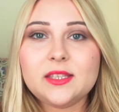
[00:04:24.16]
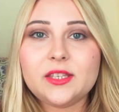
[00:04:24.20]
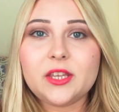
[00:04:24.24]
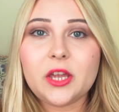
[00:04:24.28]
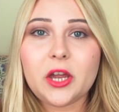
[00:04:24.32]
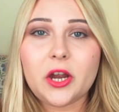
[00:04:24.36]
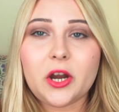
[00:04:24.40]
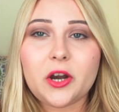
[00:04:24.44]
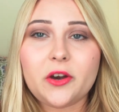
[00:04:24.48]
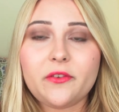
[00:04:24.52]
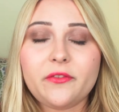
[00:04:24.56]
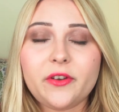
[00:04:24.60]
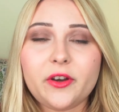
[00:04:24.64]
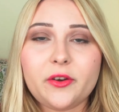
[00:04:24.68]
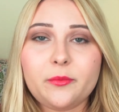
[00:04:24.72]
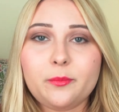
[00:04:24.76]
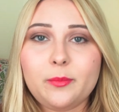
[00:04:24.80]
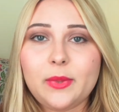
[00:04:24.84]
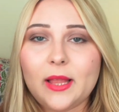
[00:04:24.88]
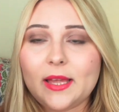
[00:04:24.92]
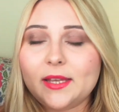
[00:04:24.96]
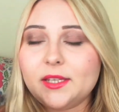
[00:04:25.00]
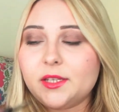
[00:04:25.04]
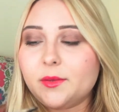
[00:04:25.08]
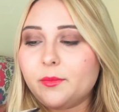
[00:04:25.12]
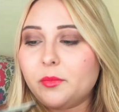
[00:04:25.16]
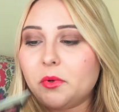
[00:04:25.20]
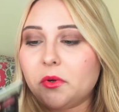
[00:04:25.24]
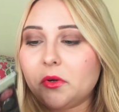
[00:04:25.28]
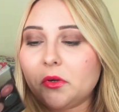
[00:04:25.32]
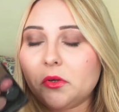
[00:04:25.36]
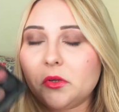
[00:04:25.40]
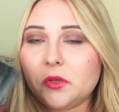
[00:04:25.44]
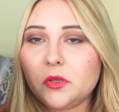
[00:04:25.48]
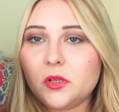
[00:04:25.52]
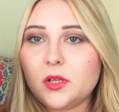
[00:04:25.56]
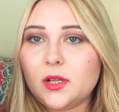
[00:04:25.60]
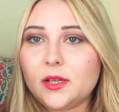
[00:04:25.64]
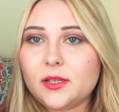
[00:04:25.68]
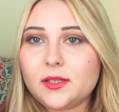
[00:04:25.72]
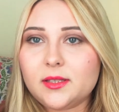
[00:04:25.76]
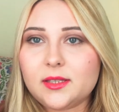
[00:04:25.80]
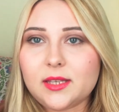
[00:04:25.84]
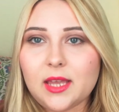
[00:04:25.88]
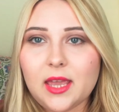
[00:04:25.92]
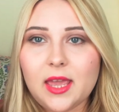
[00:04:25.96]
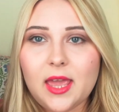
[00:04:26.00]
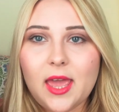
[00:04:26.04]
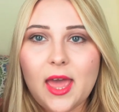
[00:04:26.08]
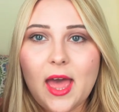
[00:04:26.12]
They are very blendable.
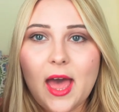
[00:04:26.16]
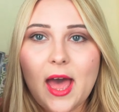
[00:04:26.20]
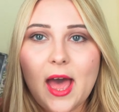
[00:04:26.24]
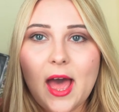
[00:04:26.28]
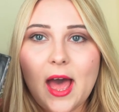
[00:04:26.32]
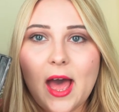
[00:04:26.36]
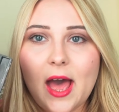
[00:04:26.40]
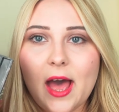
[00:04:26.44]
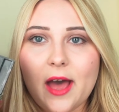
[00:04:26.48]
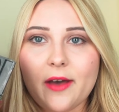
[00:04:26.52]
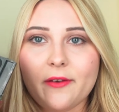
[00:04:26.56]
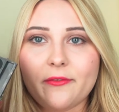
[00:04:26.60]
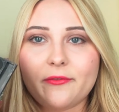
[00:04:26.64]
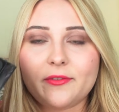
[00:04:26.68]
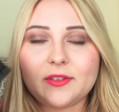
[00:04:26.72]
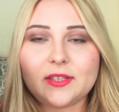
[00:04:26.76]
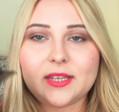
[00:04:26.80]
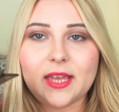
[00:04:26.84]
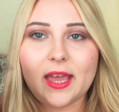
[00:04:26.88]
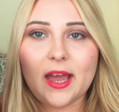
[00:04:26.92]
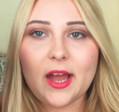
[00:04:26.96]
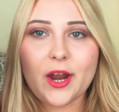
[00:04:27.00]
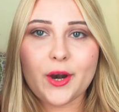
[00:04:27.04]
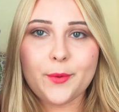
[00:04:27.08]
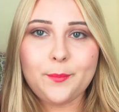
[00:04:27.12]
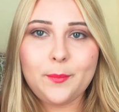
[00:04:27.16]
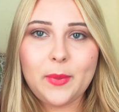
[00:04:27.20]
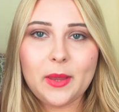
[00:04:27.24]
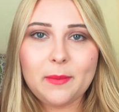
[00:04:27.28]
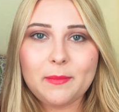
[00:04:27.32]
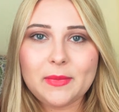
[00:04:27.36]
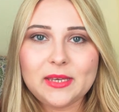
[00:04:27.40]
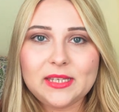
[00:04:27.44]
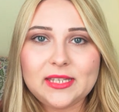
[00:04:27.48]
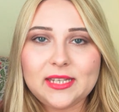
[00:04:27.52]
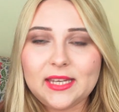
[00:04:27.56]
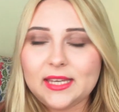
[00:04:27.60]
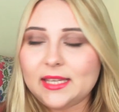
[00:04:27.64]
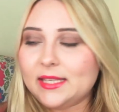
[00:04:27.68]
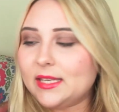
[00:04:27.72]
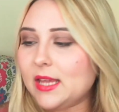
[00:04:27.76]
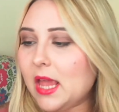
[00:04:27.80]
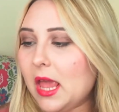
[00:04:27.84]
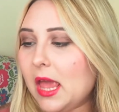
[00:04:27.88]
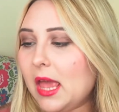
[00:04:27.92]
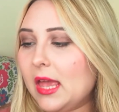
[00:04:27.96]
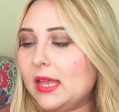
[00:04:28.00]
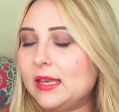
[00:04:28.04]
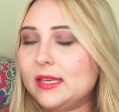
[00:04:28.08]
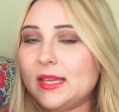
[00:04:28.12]
They are pigmented,
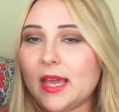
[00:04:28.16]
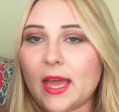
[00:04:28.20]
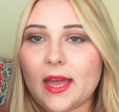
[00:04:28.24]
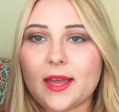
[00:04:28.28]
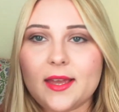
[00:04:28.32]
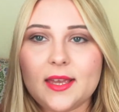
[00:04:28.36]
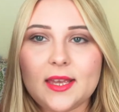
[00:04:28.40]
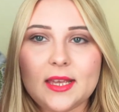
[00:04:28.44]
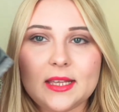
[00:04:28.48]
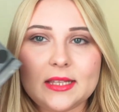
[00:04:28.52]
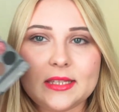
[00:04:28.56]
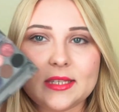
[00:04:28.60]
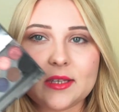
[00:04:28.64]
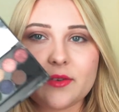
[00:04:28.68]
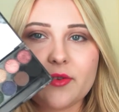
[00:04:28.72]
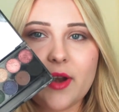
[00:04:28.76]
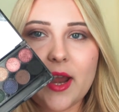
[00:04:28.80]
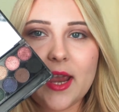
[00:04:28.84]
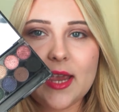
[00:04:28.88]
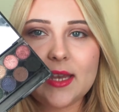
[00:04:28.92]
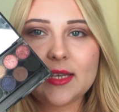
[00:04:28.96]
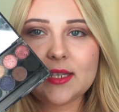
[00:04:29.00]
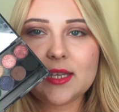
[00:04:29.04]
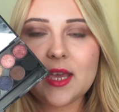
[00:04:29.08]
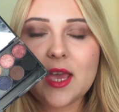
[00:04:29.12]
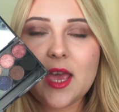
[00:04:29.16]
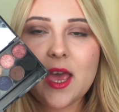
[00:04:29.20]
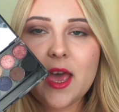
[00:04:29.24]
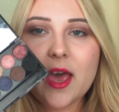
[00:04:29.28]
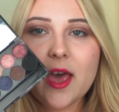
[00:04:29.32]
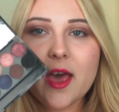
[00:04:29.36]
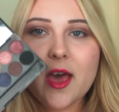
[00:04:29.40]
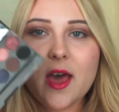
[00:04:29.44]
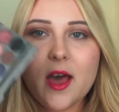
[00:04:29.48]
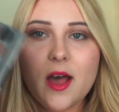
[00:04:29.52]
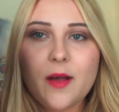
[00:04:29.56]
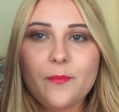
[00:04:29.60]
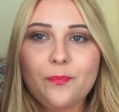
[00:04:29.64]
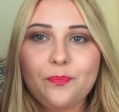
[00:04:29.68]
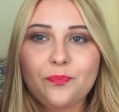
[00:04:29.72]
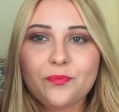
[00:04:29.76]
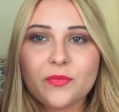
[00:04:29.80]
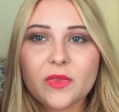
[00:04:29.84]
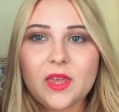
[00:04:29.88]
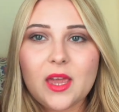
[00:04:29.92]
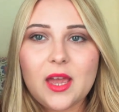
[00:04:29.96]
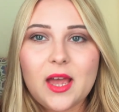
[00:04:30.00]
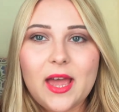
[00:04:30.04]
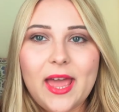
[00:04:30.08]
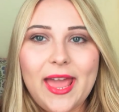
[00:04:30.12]
and yeah, it's great.
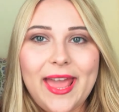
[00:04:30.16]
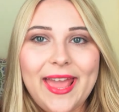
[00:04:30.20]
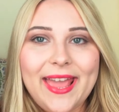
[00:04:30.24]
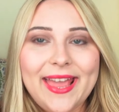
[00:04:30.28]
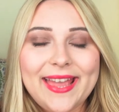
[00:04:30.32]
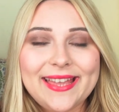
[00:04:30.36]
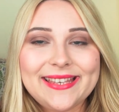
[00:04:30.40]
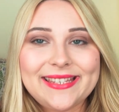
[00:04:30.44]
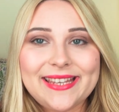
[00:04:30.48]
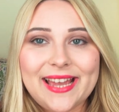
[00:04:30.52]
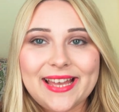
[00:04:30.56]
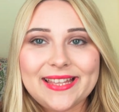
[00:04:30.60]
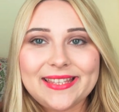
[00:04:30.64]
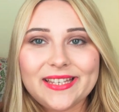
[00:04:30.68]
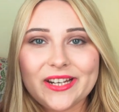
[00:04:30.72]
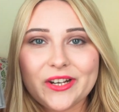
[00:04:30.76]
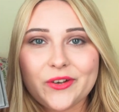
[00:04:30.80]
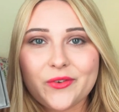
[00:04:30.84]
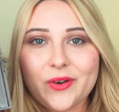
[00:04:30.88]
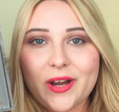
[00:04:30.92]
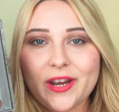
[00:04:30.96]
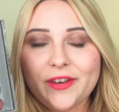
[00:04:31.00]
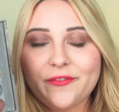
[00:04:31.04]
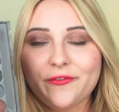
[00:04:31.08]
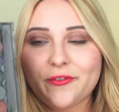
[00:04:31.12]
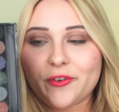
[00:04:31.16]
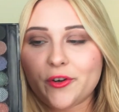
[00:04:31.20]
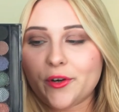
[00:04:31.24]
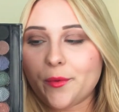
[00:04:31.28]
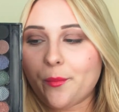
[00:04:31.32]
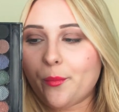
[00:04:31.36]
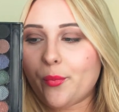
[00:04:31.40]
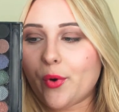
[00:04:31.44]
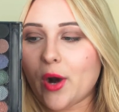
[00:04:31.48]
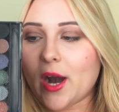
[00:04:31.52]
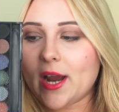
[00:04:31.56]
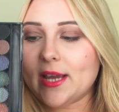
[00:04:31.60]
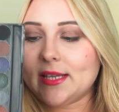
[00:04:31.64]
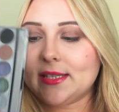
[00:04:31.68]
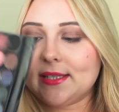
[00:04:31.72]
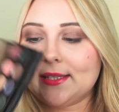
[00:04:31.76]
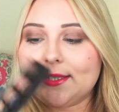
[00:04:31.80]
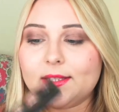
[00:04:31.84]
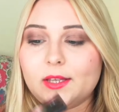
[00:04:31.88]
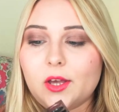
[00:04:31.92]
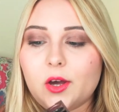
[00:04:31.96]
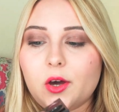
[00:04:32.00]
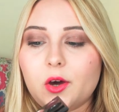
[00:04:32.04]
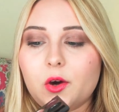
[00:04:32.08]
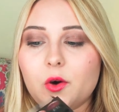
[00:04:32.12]
And yeah, they're great for the price.
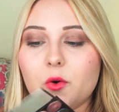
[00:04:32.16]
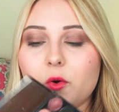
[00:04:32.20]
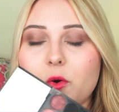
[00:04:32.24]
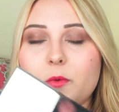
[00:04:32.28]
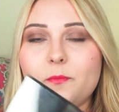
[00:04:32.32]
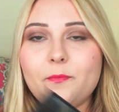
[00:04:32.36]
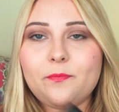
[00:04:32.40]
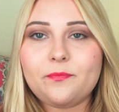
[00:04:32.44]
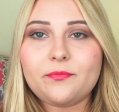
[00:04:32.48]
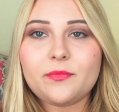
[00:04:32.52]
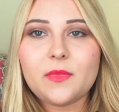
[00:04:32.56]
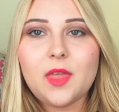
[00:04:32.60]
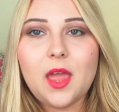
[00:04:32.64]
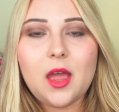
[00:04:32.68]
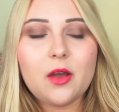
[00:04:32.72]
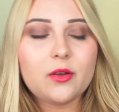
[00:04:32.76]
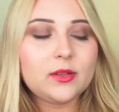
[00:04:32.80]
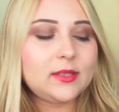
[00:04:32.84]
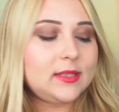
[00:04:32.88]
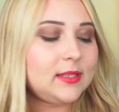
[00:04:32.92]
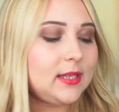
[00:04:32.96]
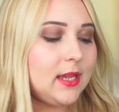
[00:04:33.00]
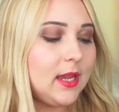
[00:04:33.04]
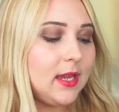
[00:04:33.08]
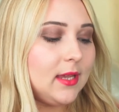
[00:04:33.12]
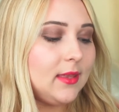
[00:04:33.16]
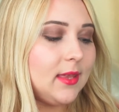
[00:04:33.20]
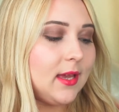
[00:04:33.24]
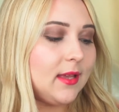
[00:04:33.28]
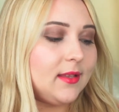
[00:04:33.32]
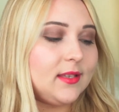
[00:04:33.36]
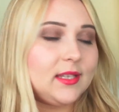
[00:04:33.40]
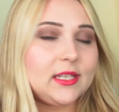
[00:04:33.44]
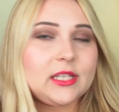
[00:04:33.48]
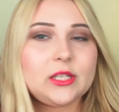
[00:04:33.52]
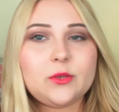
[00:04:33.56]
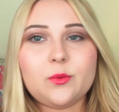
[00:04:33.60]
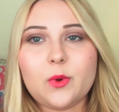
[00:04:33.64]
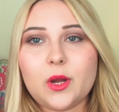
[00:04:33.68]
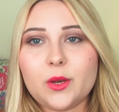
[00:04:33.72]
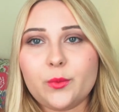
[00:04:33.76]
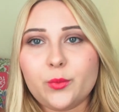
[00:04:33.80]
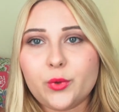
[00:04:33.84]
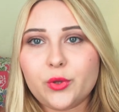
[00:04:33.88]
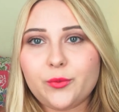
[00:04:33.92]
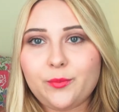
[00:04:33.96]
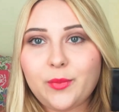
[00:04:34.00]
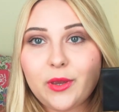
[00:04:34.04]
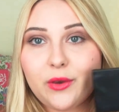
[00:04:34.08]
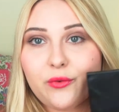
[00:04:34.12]
So I would say that this
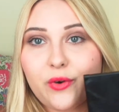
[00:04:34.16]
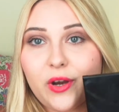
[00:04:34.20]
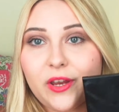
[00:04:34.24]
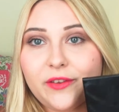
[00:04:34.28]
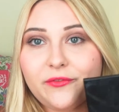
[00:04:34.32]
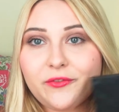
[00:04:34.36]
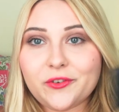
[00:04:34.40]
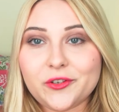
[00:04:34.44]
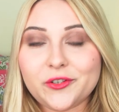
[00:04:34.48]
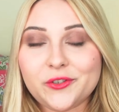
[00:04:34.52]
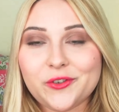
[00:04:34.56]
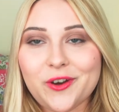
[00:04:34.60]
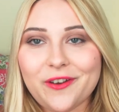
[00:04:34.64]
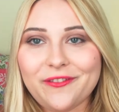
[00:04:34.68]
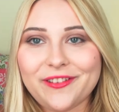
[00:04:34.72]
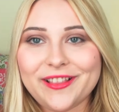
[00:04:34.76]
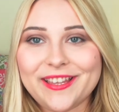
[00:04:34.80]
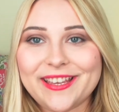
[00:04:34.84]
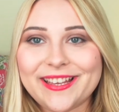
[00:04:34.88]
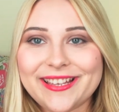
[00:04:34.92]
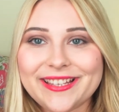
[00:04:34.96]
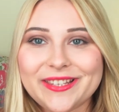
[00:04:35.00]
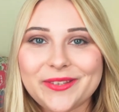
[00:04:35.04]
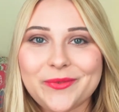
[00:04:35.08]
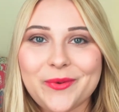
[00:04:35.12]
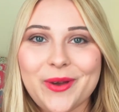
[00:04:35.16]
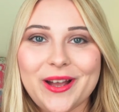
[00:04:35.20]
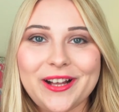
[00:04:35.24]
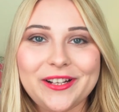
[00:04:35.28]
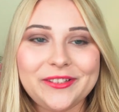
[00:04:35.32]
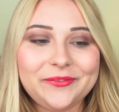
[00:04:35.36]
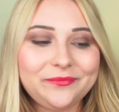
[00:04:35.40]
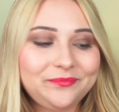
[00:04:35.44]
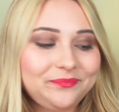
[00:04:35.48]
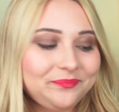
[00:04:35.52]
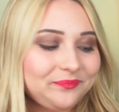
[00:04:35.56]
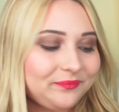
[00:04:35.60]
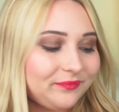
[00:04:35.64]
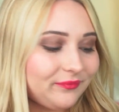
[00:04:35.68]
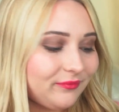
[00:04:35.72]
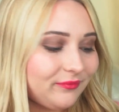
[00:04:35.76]
one would be great for traveling as well.